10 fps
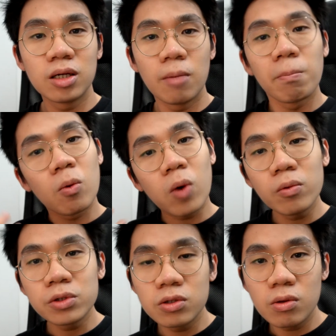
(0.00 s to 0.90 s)
But why
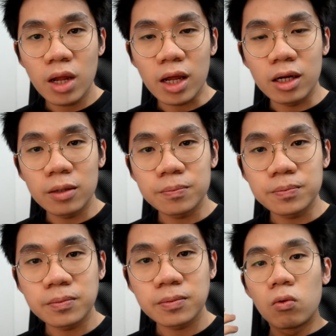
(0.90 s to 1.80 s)
would you do that?
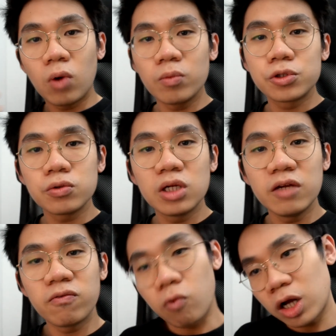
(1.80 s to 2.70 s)
Why would you
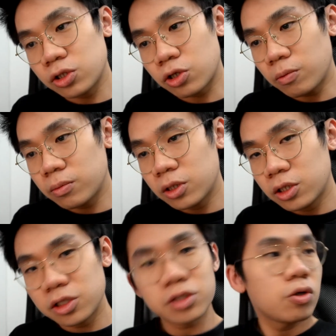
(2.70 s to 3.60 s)
leave one job
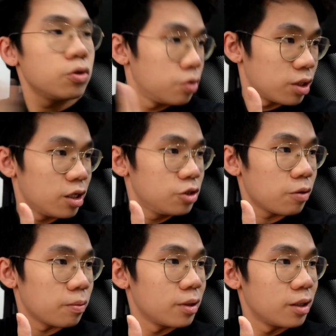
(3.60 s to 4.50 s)
just to go to another job,
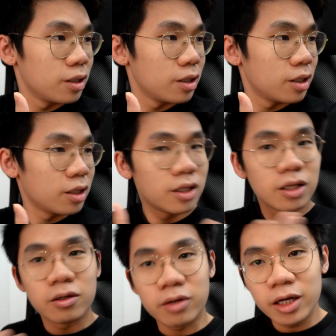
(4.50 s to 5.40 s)

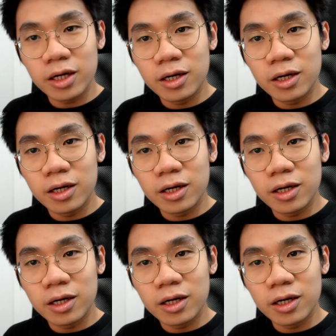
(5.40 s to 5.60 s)
right?